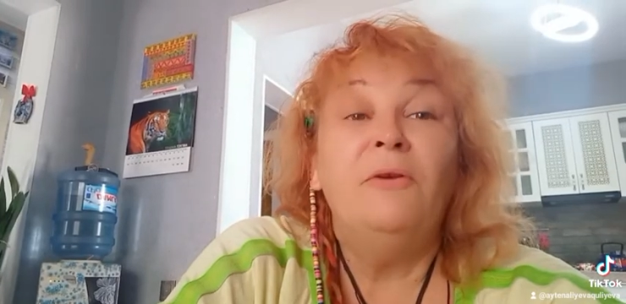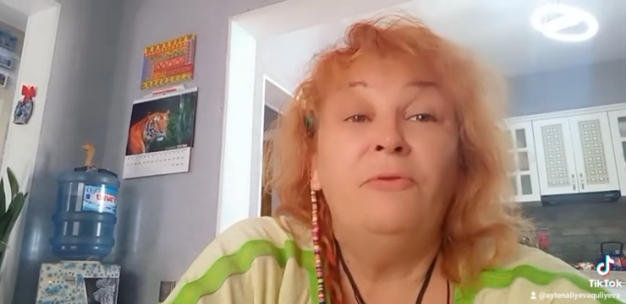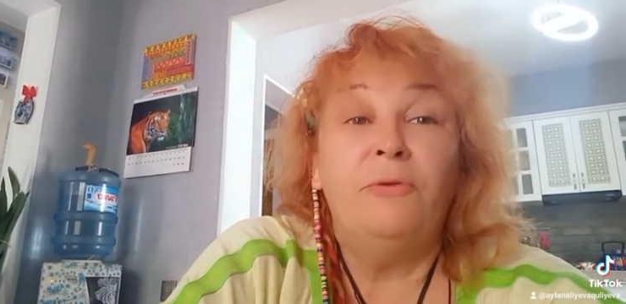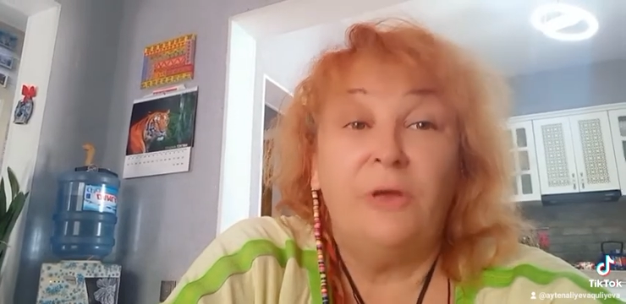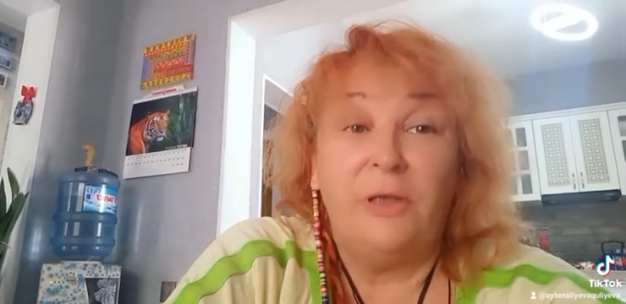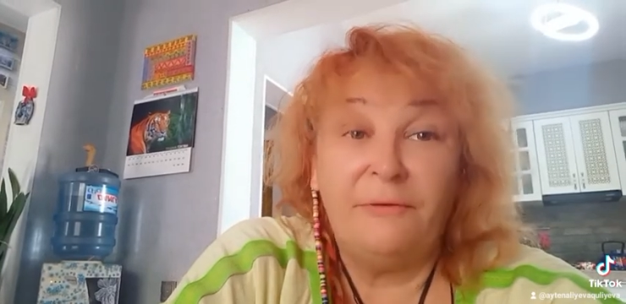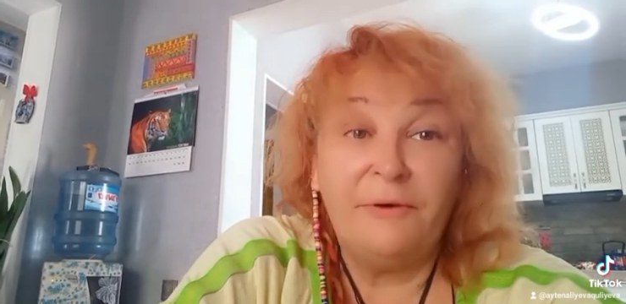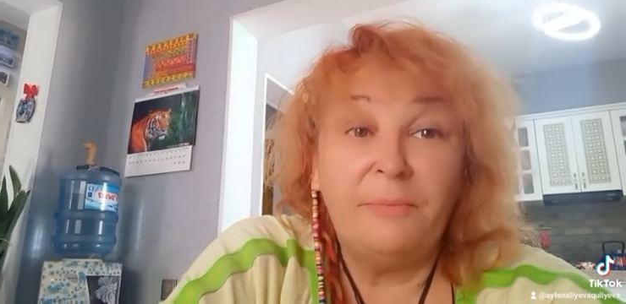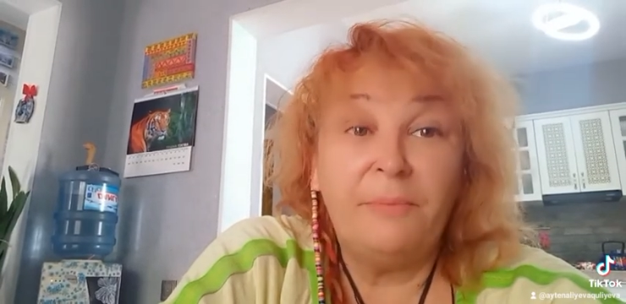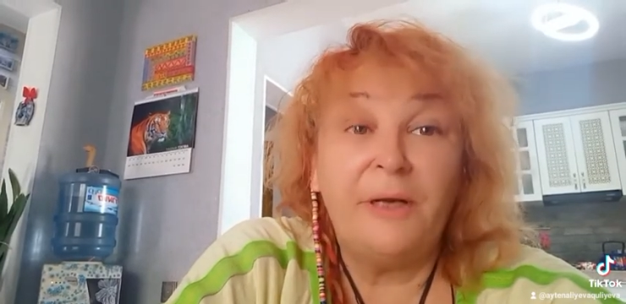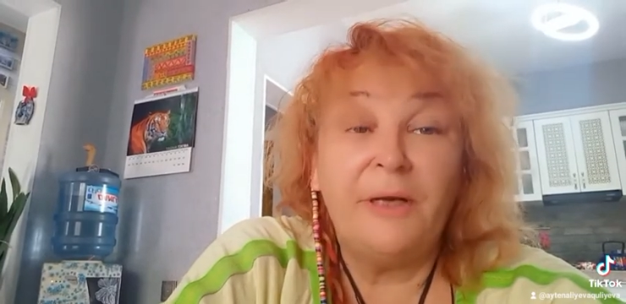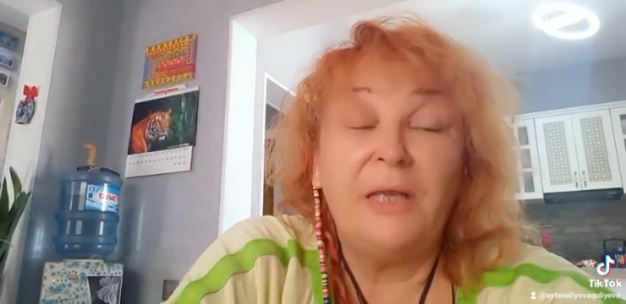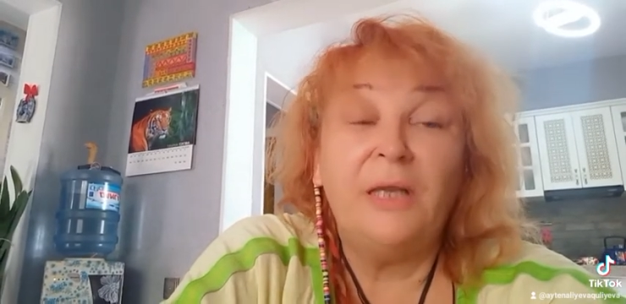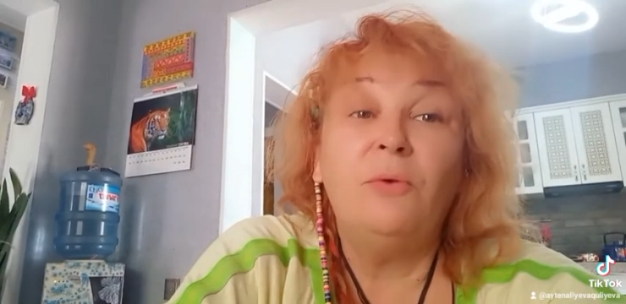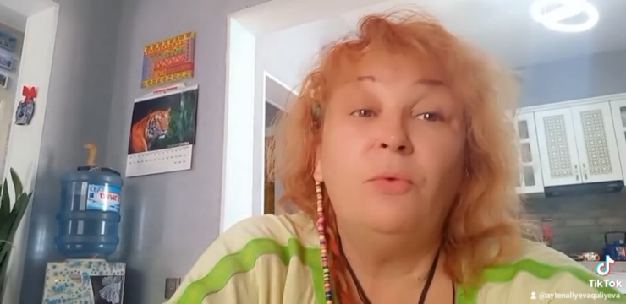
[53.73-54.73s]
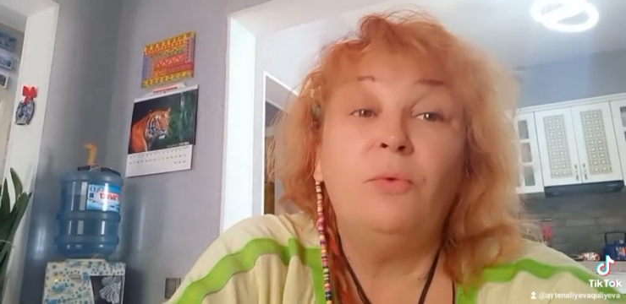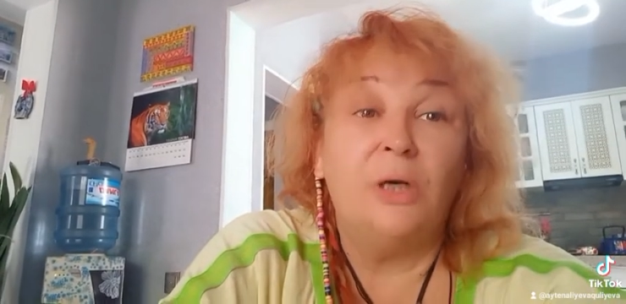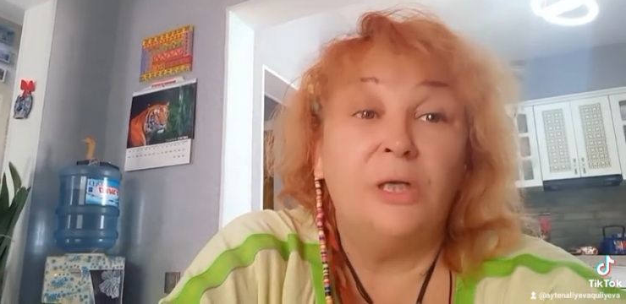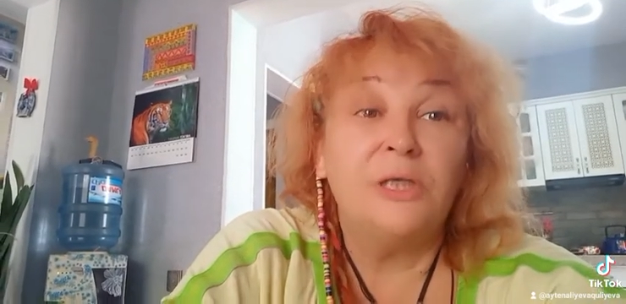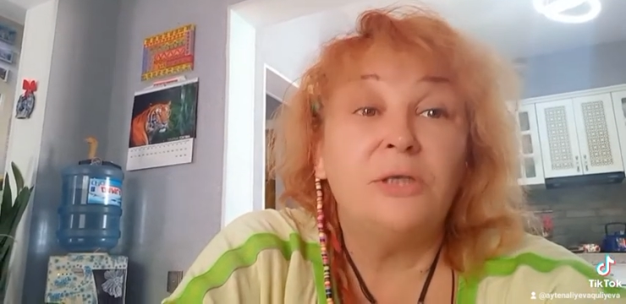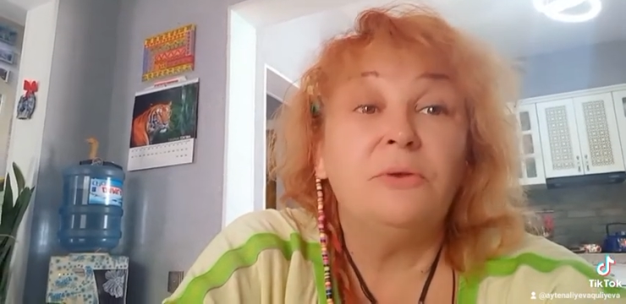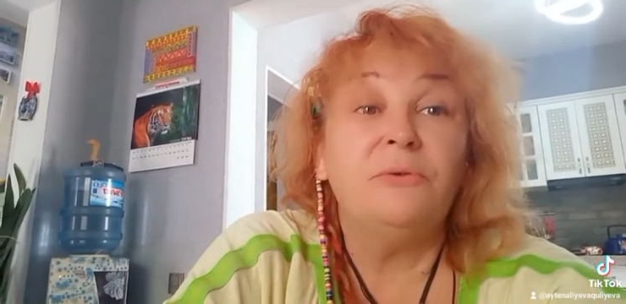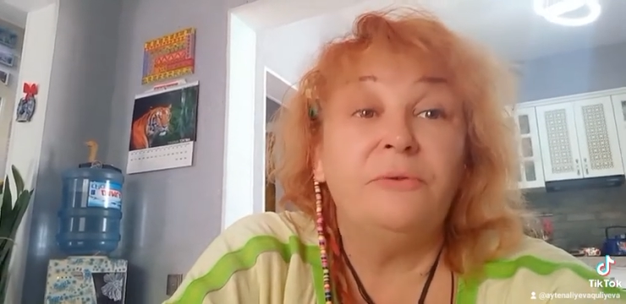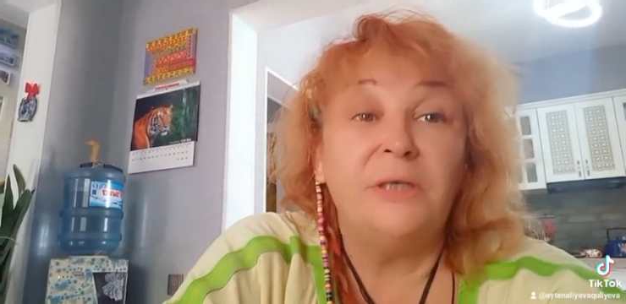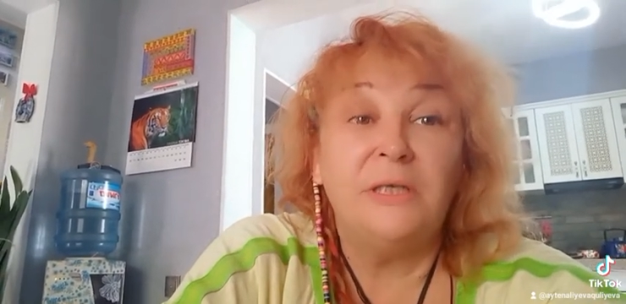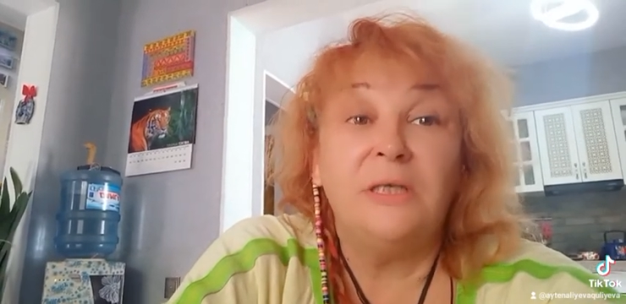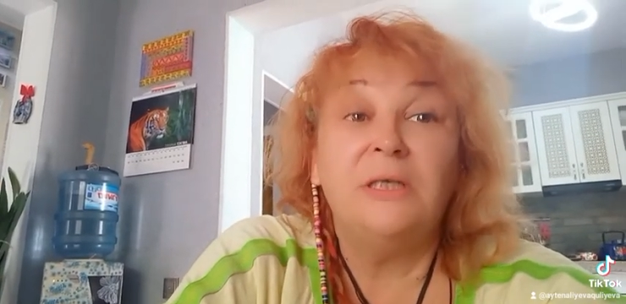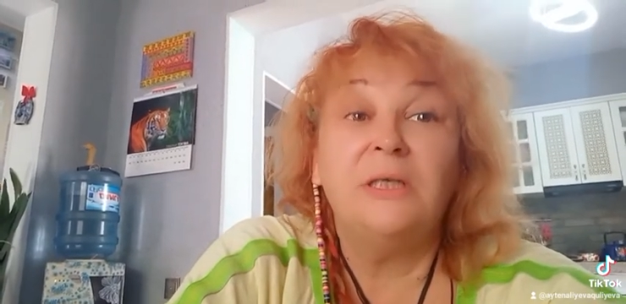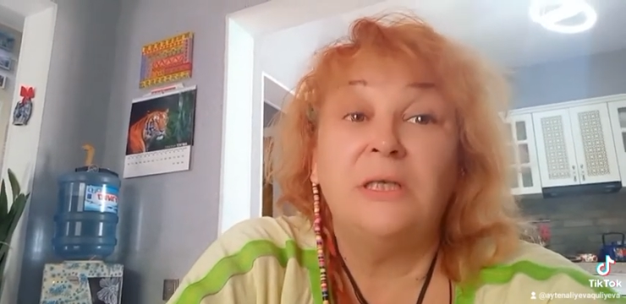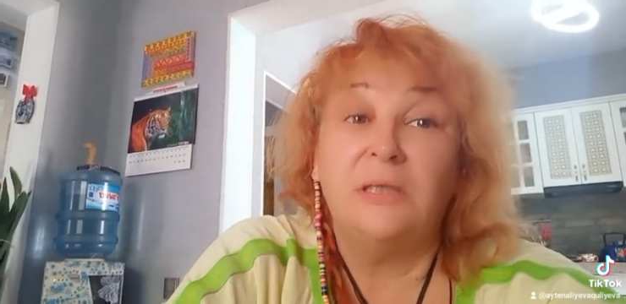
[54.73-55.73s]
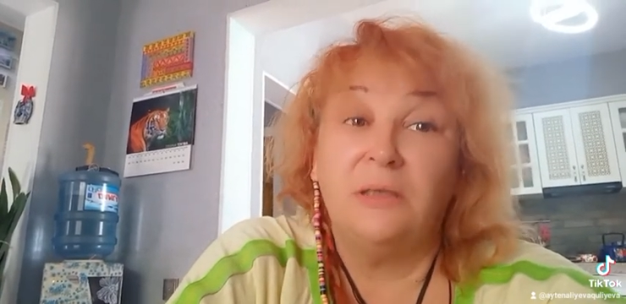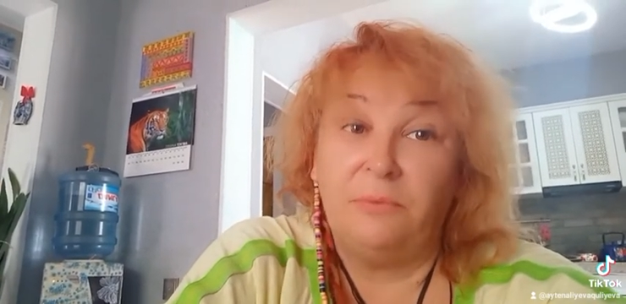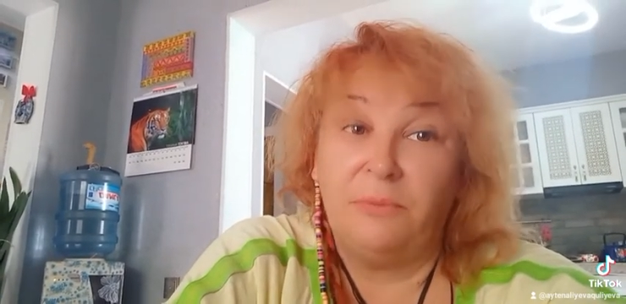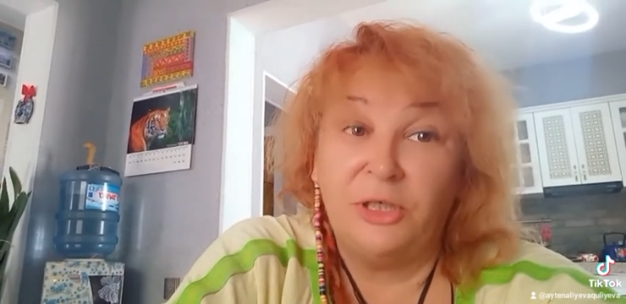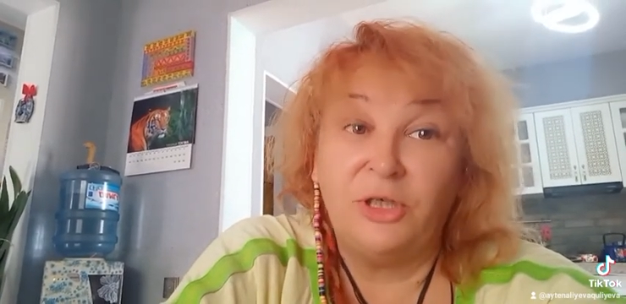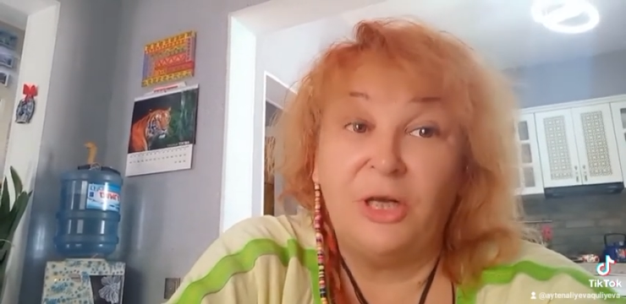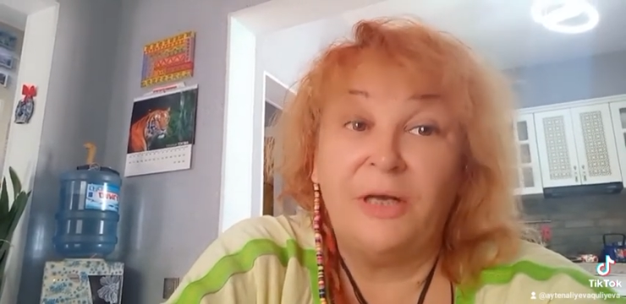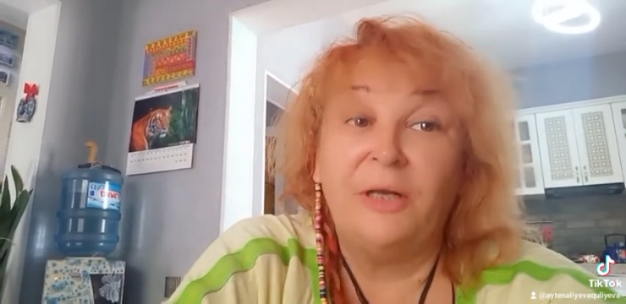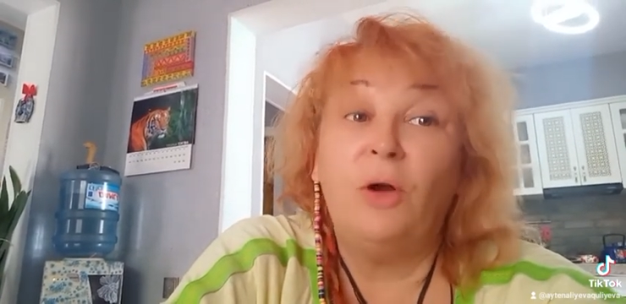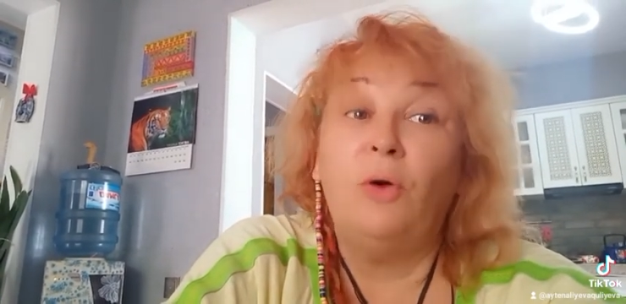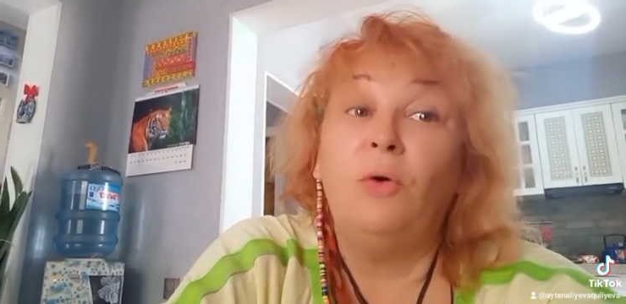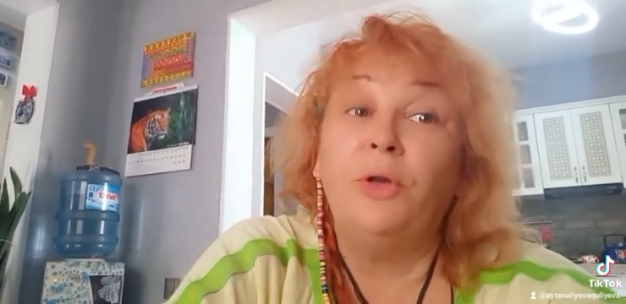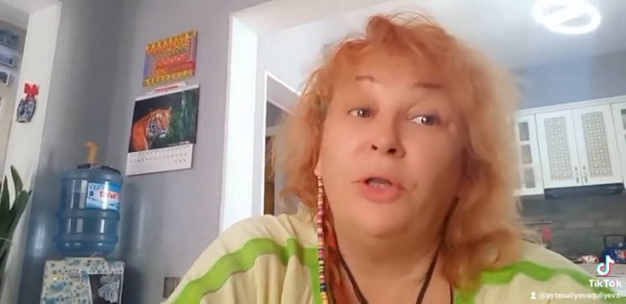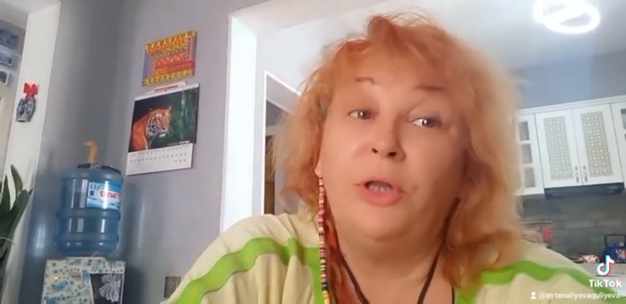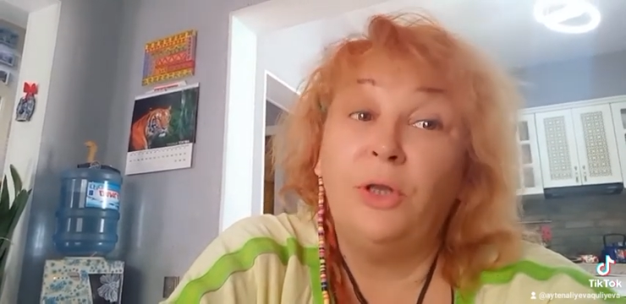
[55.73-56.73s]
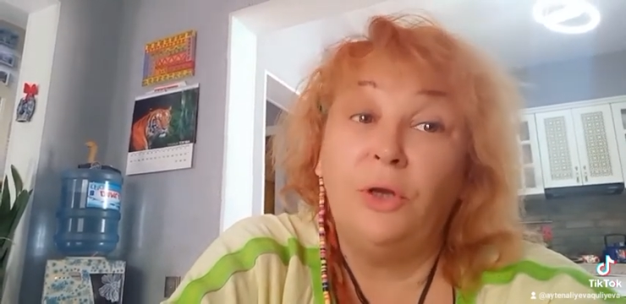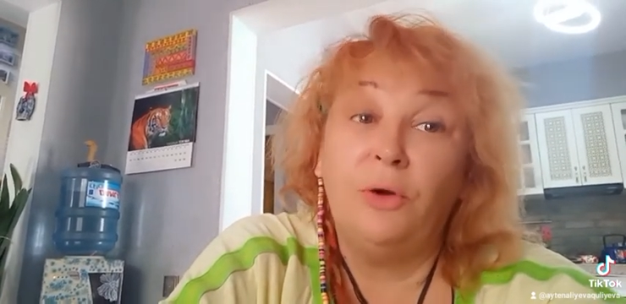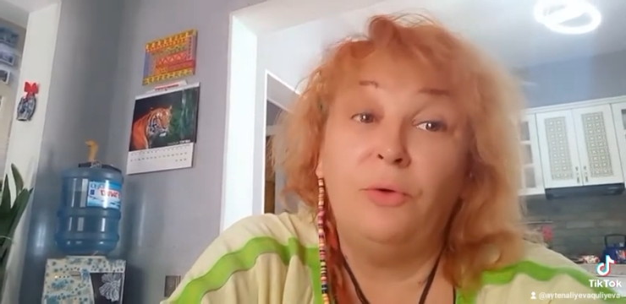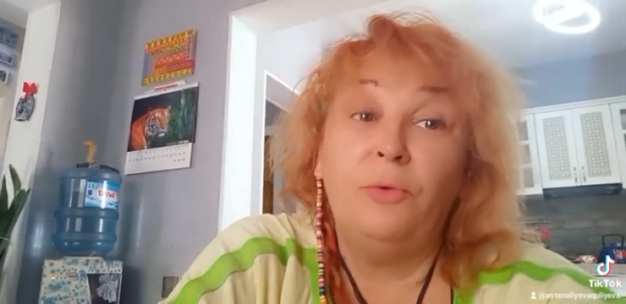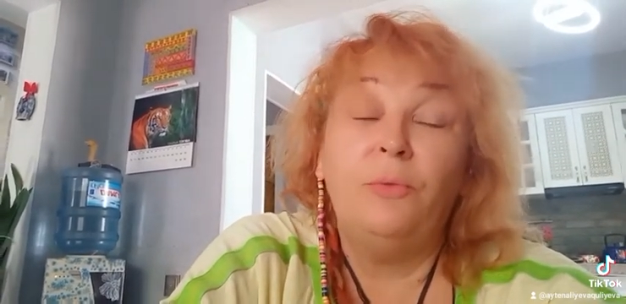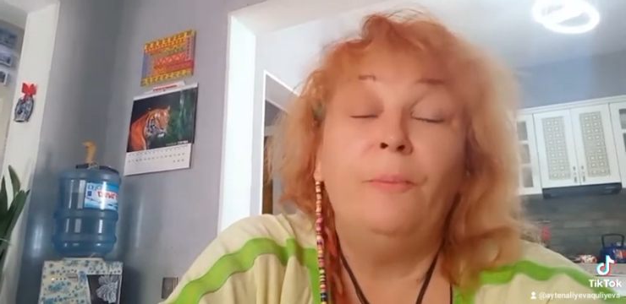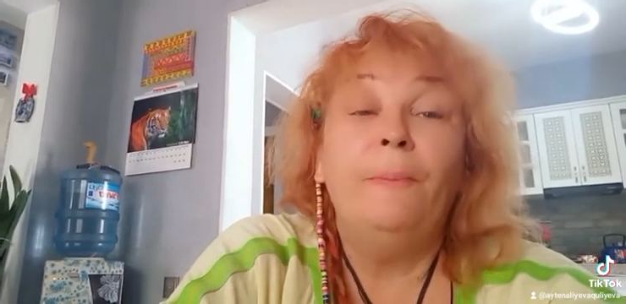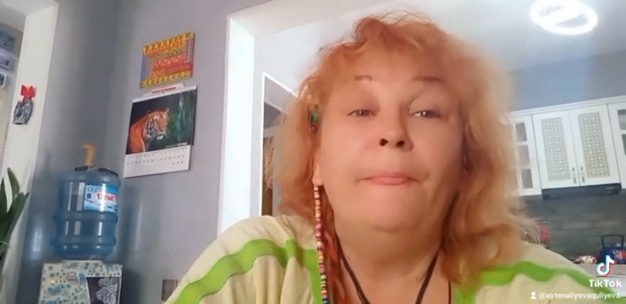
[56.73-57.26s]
for everybody who wants to visit Azerbaijan or know